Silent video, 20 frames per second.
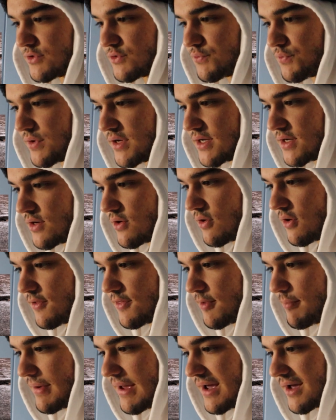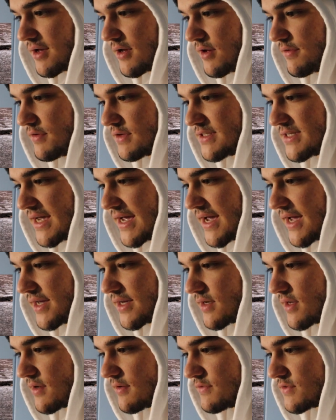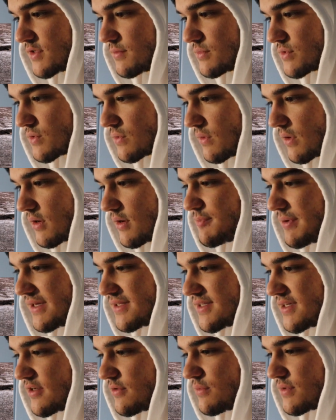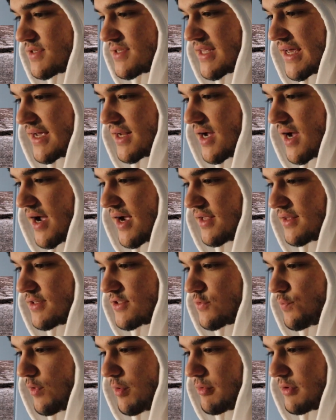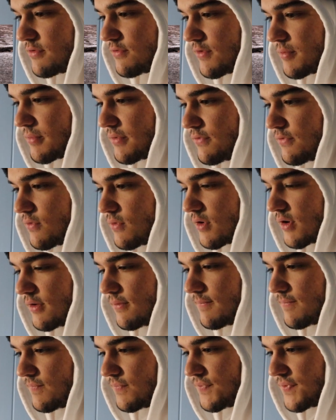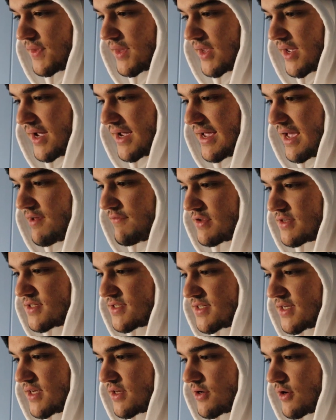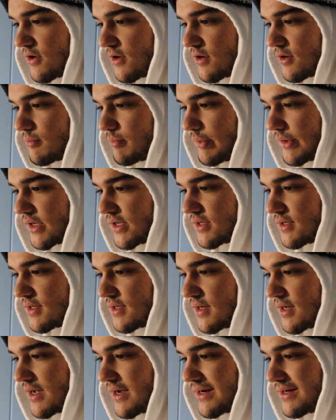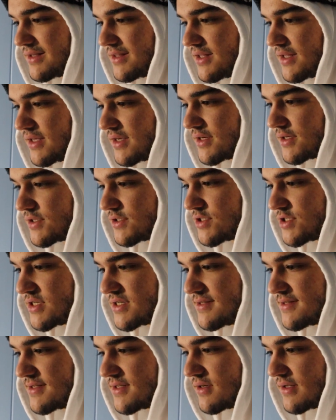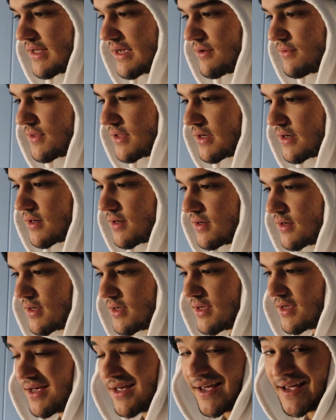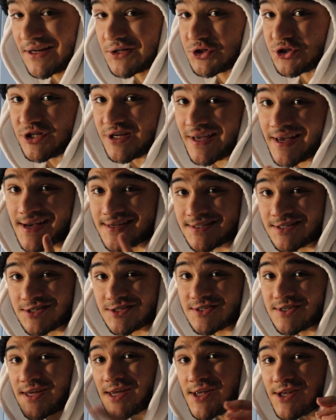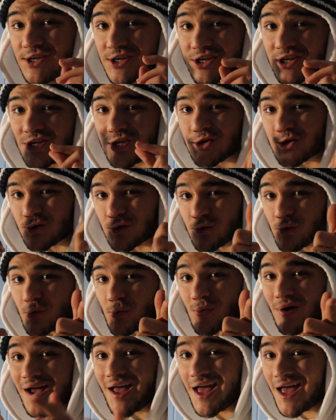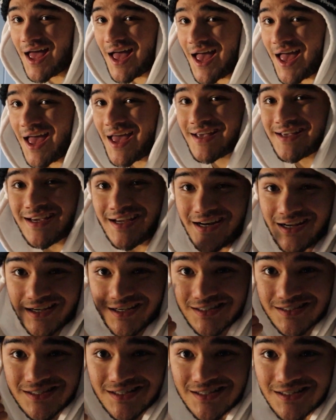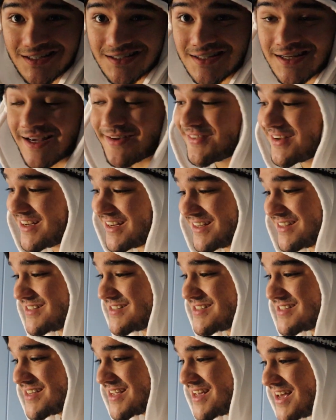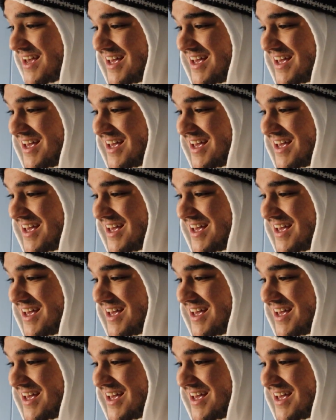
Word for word: was written on the back of a tag of some sort. I suspect it was that eyeless woman from before. I haven't seen her, but I think she's still out there. And she hasn't seen you. I get it, 'cause she doesn't have eyes.